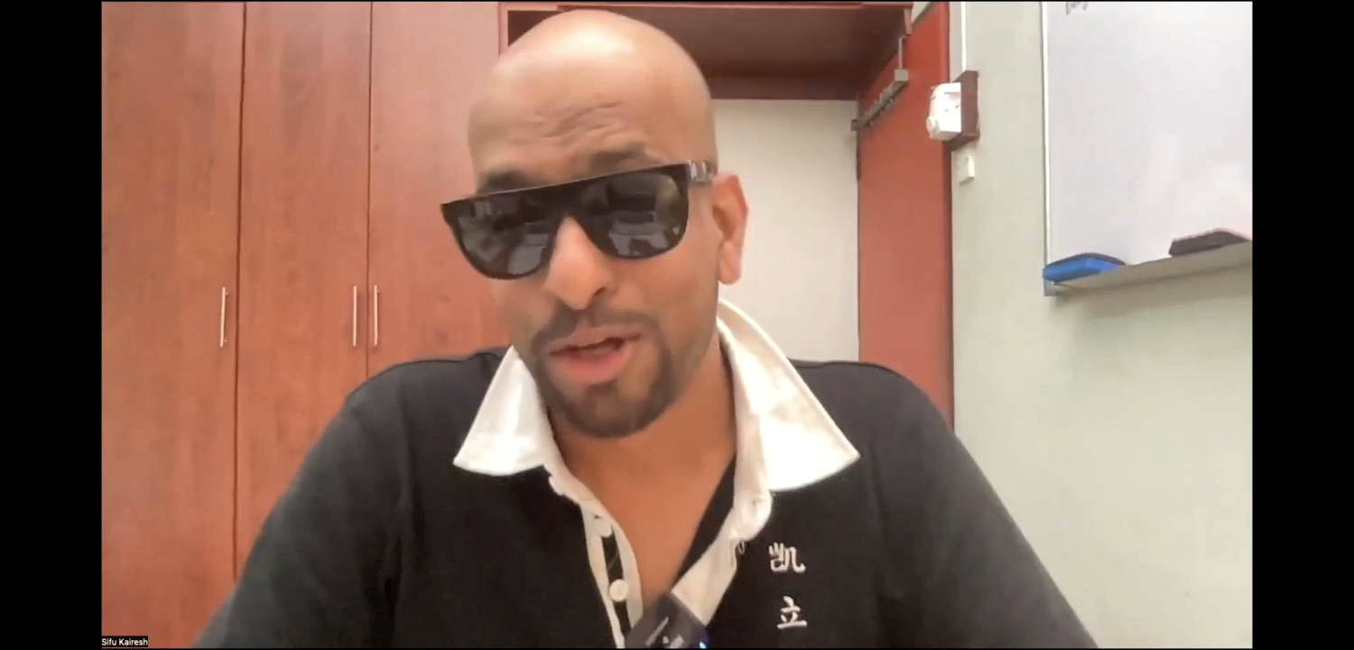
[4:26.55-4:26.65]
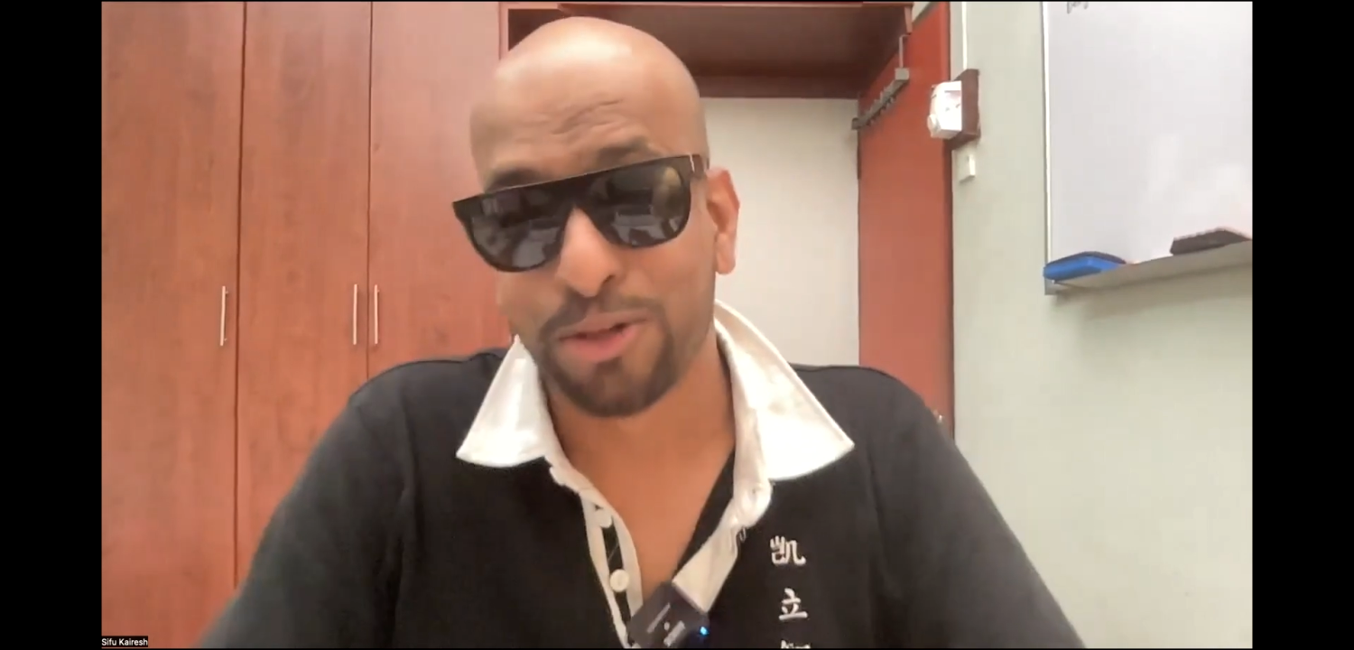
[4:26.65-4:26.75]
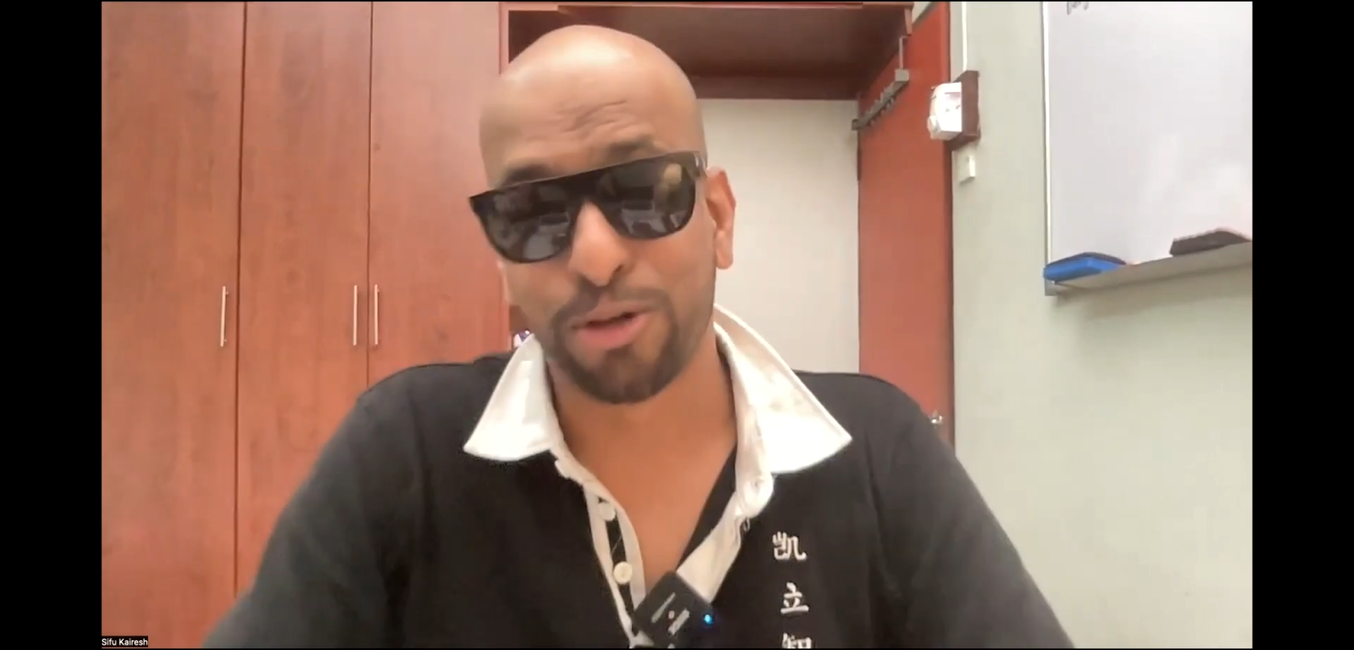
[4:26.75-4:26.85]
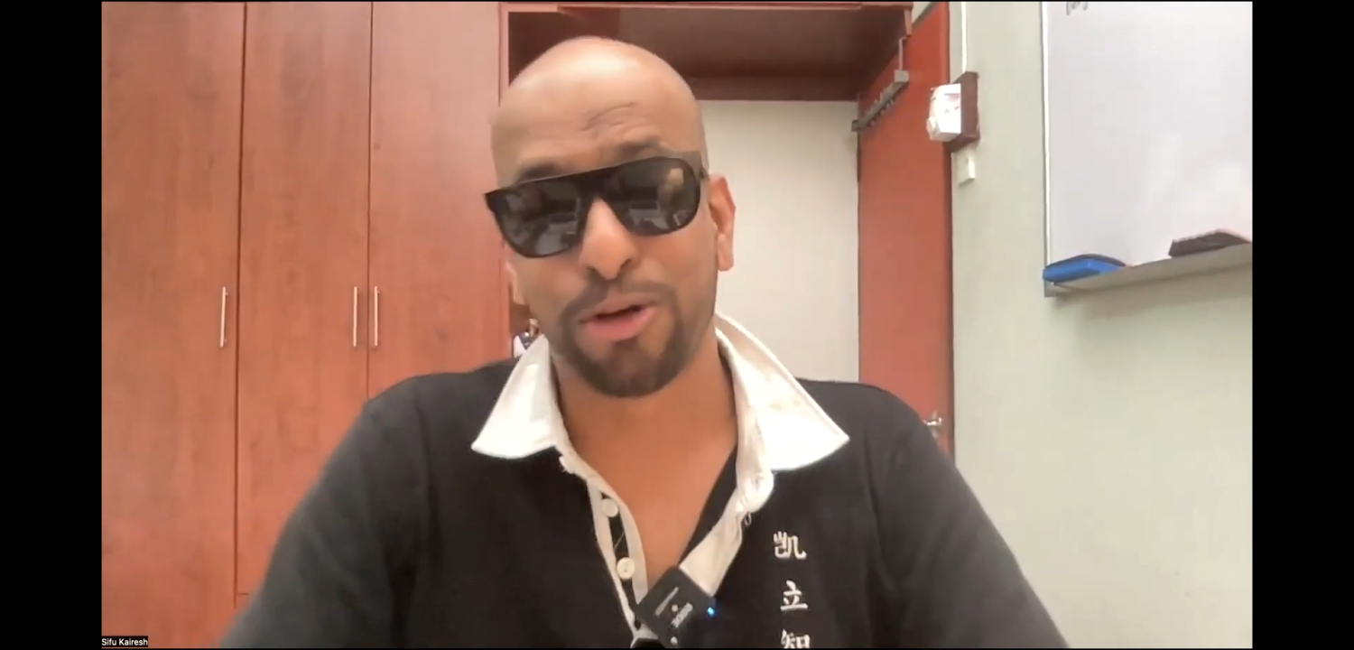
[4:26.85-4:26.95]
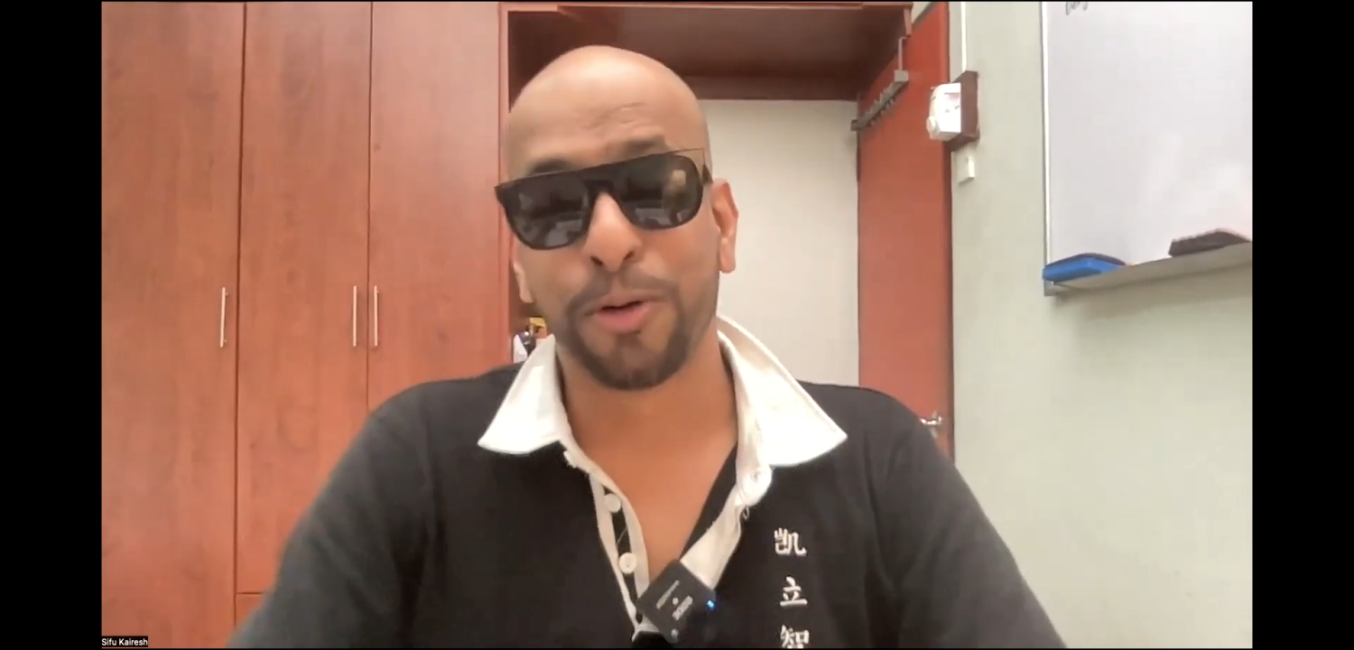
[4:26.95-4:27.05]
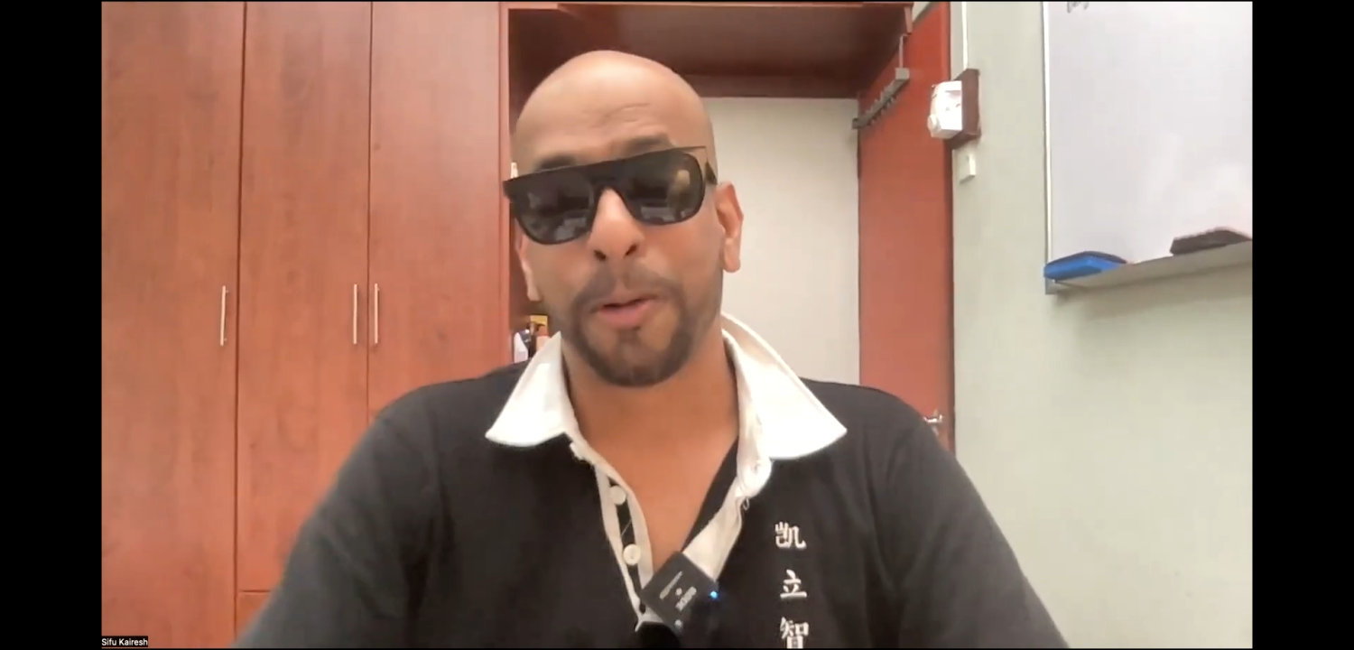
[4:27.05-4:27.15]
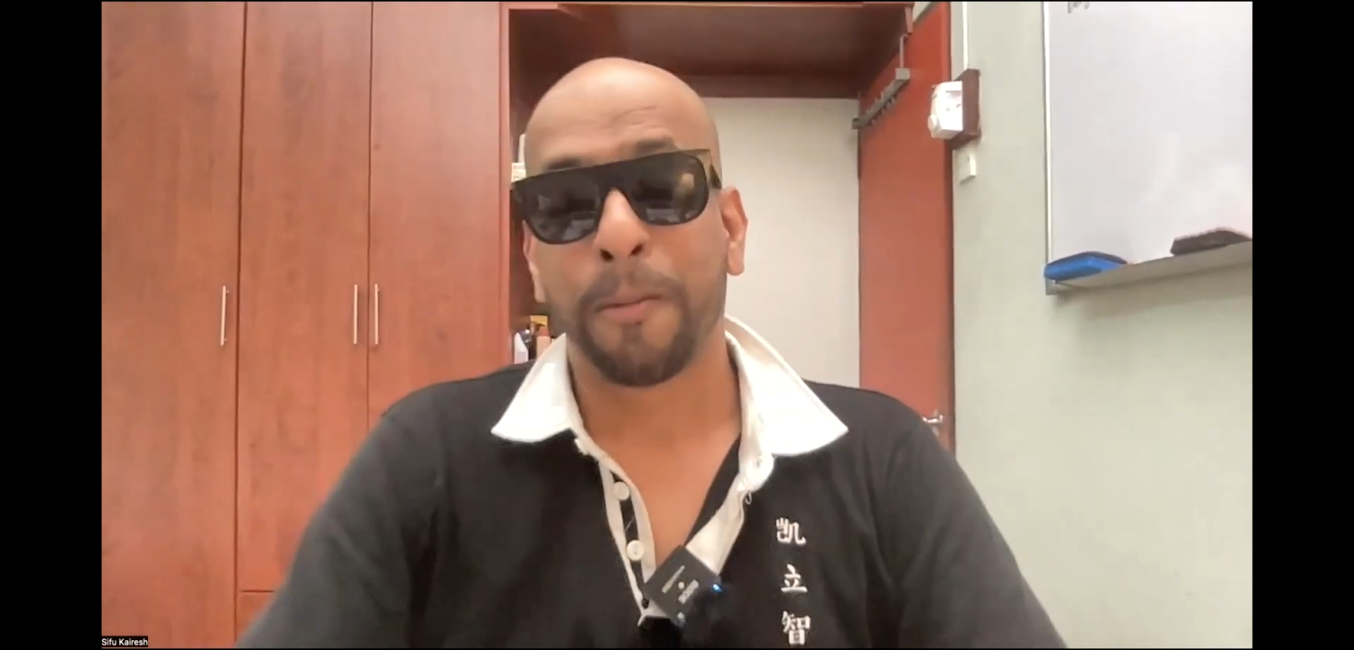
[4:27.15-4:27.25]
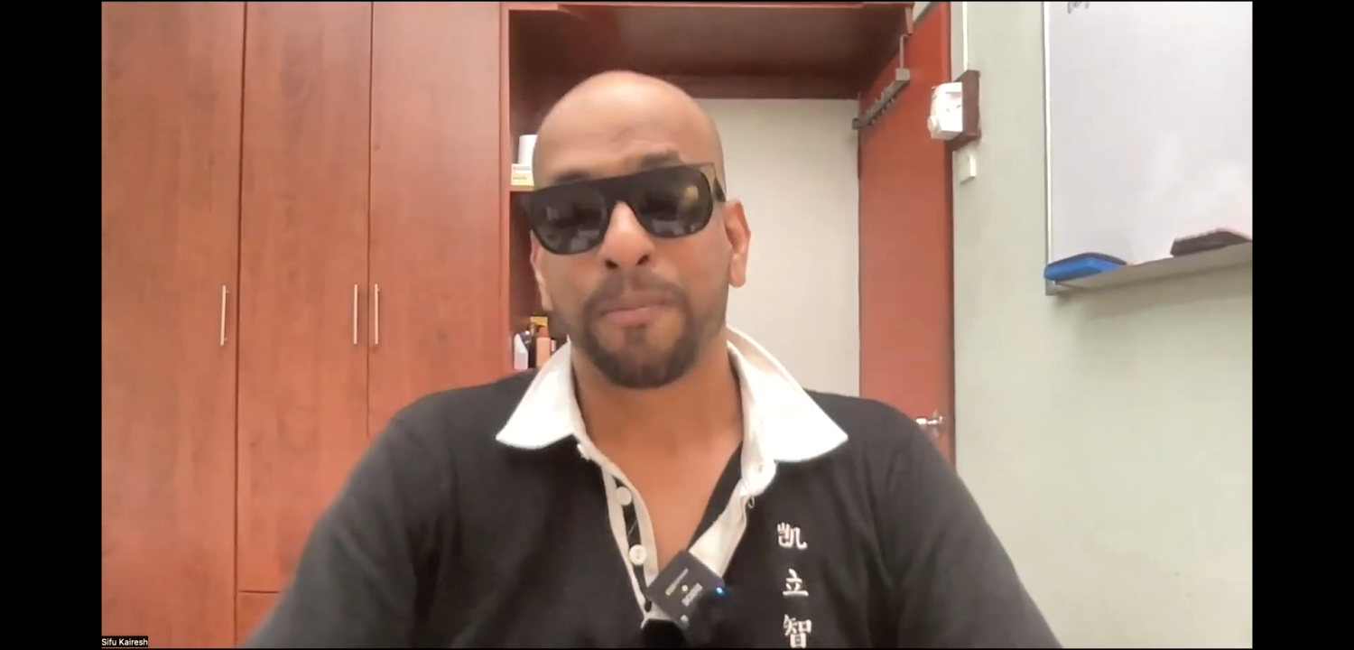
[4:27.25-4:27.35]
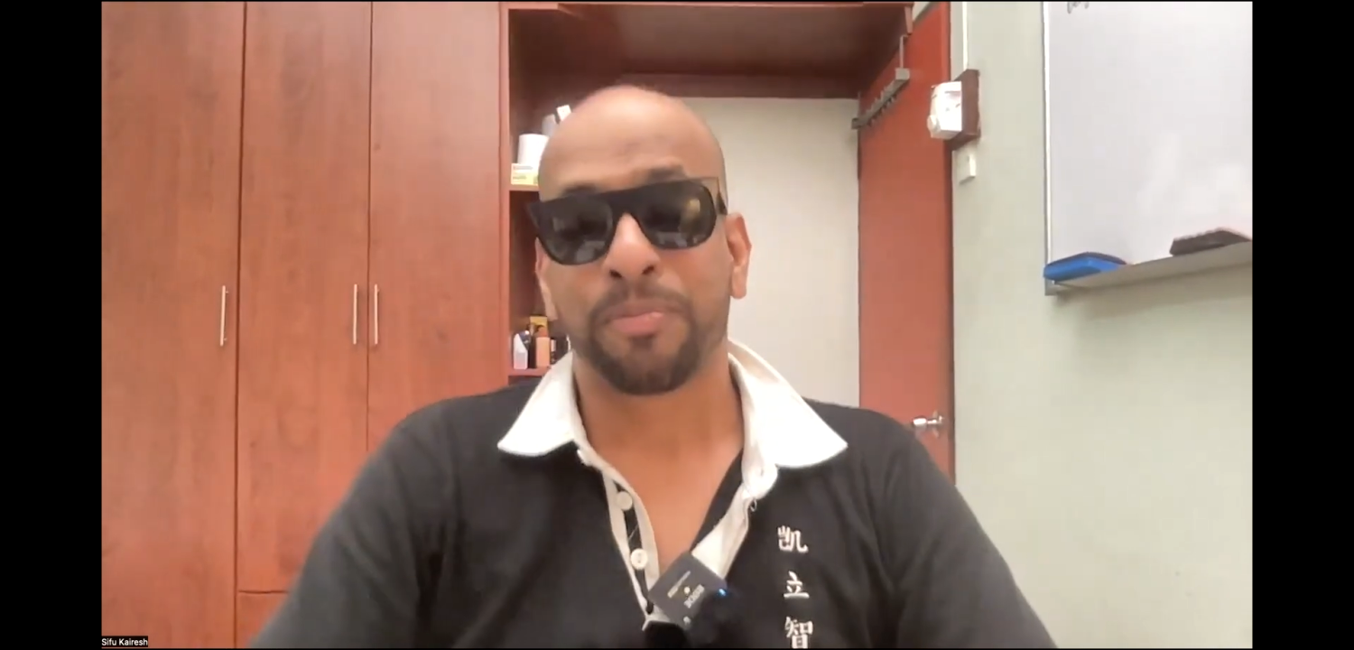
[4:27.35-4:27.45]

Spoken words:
So